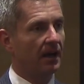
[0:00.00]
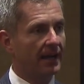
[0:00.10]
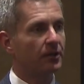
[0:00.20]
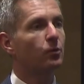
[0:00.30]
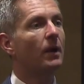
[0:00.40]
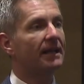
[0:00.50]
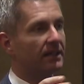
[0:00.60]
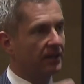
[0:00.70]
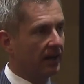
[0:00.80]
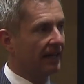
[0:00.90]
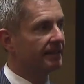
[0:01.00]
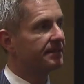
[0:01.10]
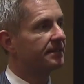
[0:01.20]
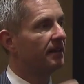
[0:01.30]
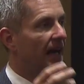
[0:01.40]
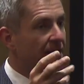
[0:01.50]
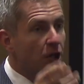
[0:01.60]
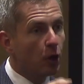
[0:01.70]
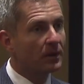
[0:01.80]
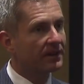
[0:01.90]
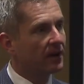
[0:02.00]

I could recognize, I know what the